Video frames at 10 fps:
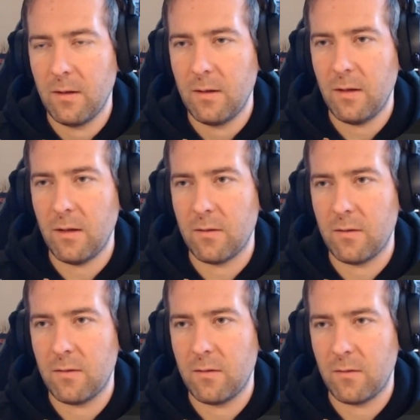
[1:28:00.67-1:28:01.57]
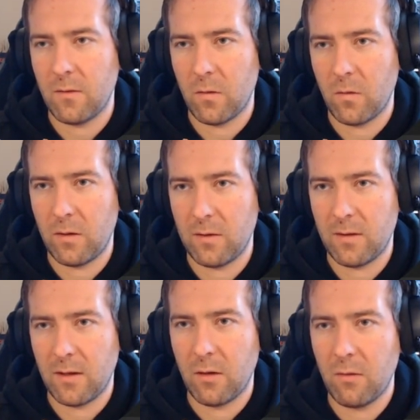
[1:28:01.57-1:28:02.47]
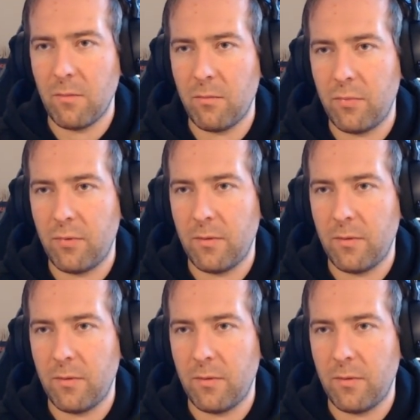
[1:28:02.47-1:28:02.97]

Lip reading: Yes, so this can go up.